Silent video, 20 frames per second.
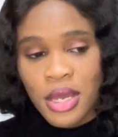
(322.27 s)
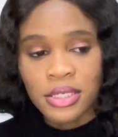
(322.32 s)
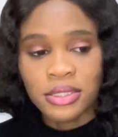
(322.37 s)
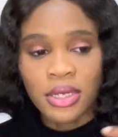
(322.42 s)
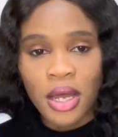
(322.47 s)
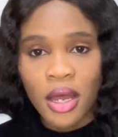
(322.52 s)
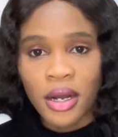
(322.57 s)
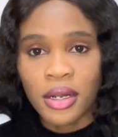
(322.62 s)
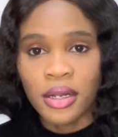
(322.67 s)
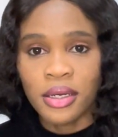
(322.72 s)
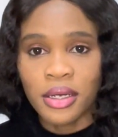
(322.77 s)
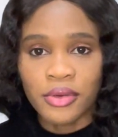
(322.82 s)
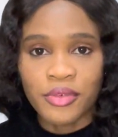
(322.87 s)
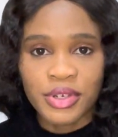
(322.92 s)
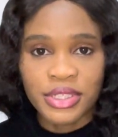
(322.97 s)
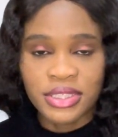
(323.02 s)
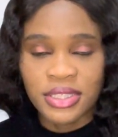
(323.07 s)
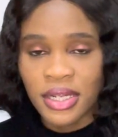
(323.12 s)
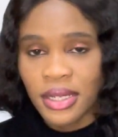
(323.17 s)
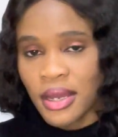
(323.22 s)
So on the
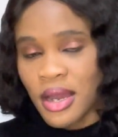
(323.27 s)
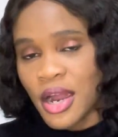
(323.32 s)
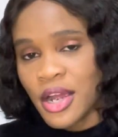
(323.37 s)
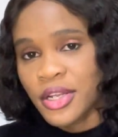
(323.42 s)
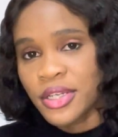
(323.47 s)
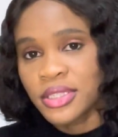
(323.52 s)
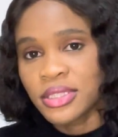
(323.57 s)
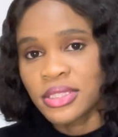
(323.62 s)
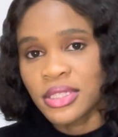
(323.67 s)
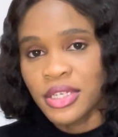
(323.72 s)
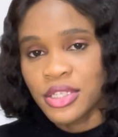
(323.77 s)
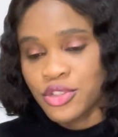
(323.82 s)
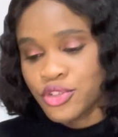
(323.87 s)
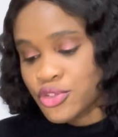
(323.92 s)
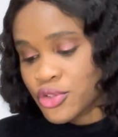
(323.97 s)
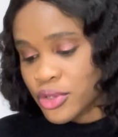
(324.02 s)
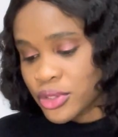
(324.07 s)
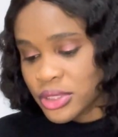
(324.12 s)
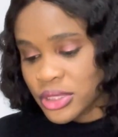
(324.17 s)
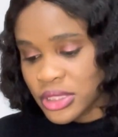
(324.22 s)
resident card you see
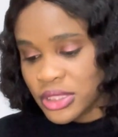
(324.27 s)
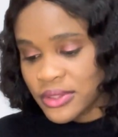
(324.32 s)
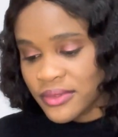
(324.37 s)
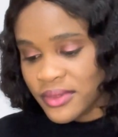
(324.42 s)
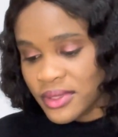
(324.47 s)
instructor's